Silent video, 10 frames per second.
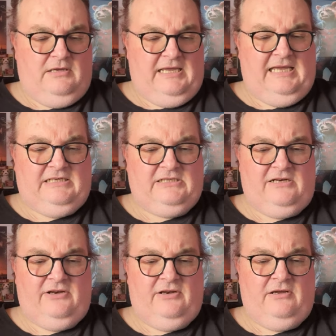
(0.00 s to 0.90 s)

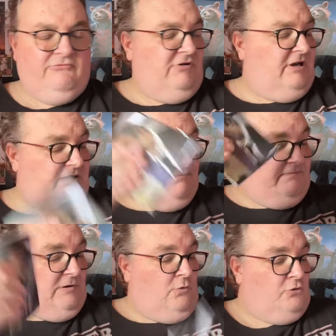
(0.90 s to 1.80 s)
Excellent. Right.
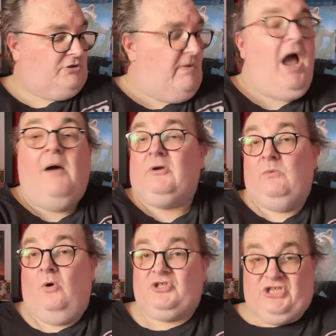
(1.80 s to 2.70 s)
Awesome. I'm going
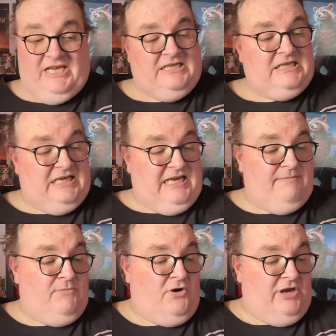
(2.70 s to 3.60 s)
to watch this
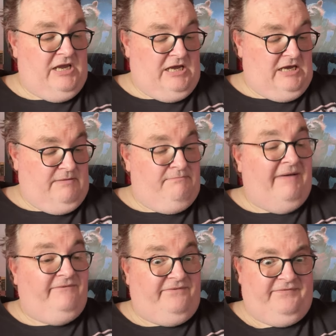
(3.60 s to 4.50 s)
in my
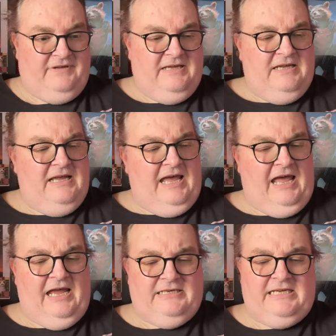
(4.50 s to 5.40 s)
month
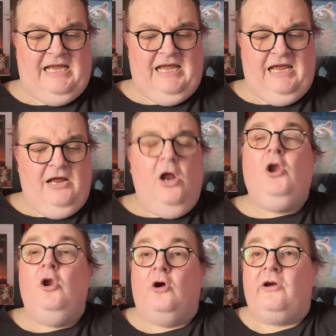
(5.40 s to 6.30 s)
and
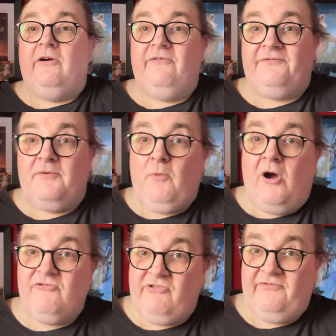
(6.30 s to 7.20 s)
look for
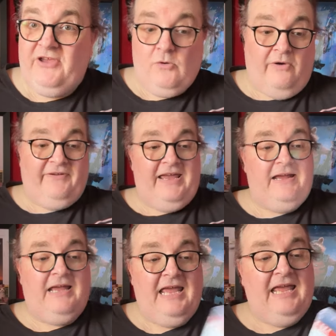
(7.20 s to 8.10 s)
my review of it
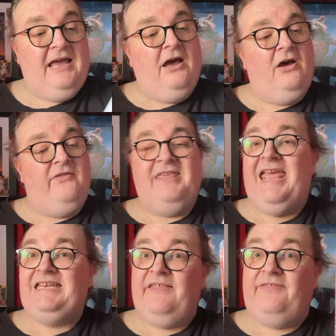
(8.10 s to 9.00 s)
at the
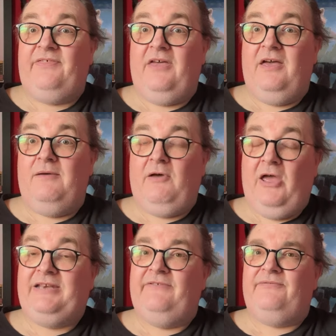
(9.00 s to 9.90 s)
end
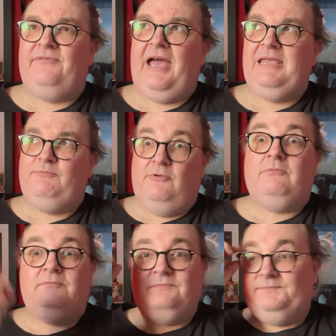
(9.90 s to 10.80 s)
of April
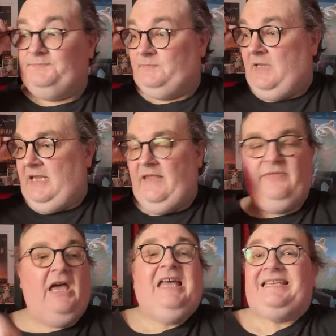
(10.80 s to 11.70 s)
in
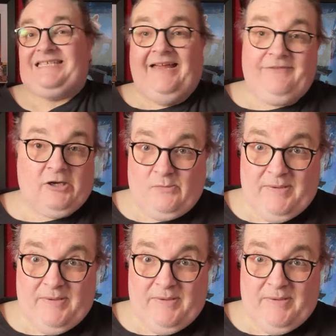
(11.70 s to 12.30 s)
the stuff I can